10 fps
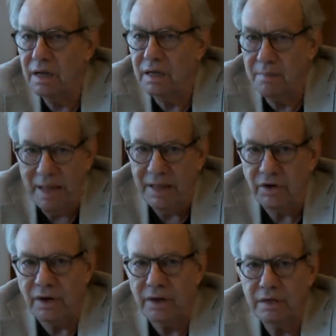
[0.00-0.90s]

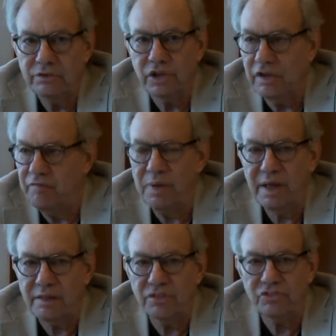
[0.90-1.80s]
Commander. So you've
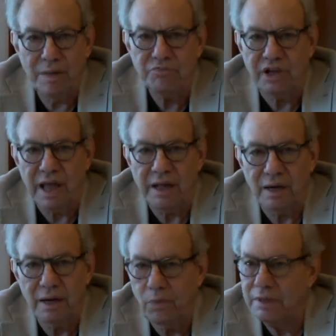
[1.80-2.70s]
picked the
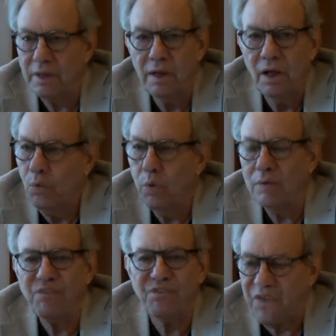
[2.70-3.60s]
Subjugator.
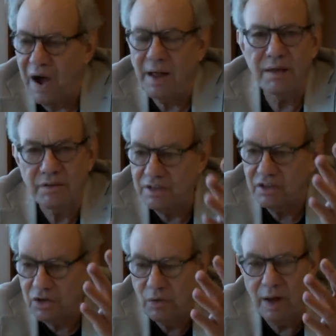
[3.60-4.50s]
What fuck? Do
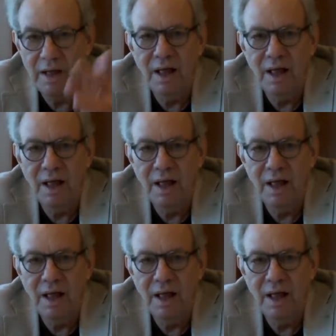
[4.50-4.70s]
you